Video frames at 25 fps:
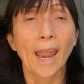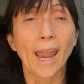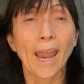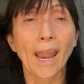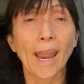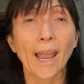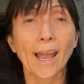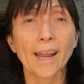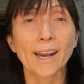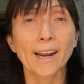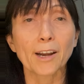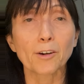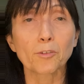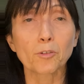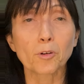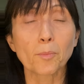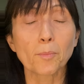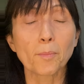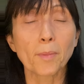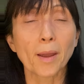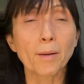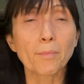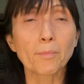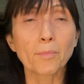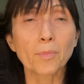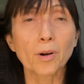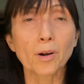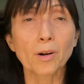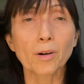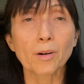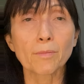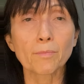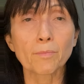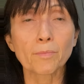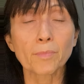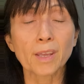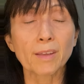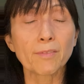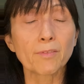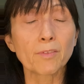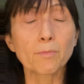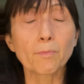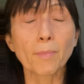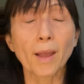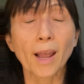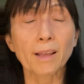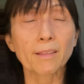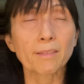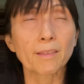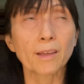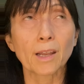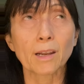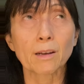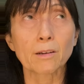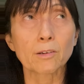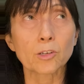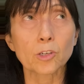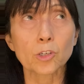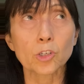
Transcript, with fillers: And I remember even back then,